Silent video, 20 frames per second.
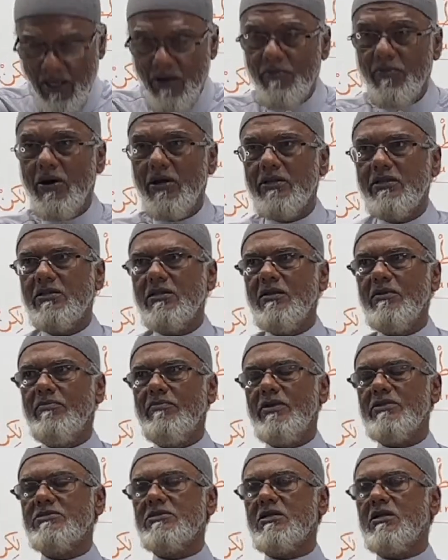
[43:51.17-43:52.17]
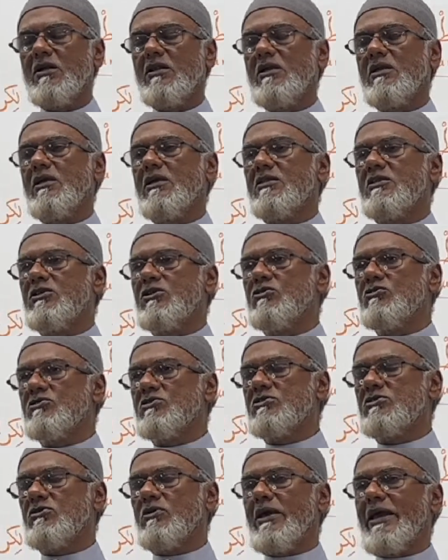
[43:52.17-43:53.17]
but basically it
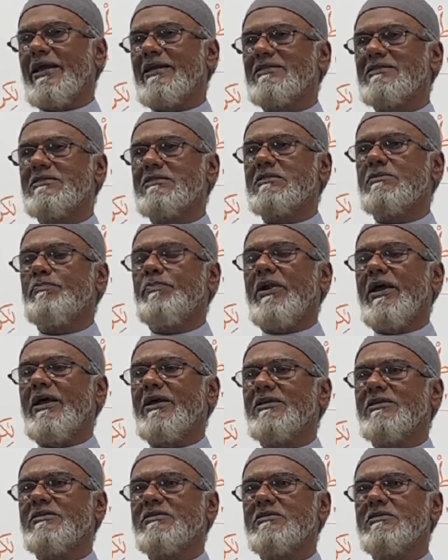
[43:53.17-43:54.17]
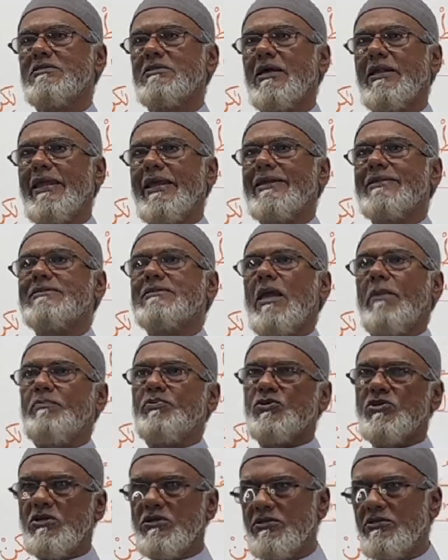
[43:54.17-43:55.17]
used to express an
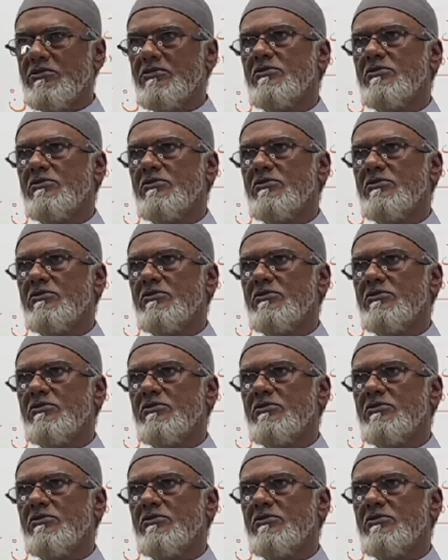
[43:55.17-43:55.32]
exception.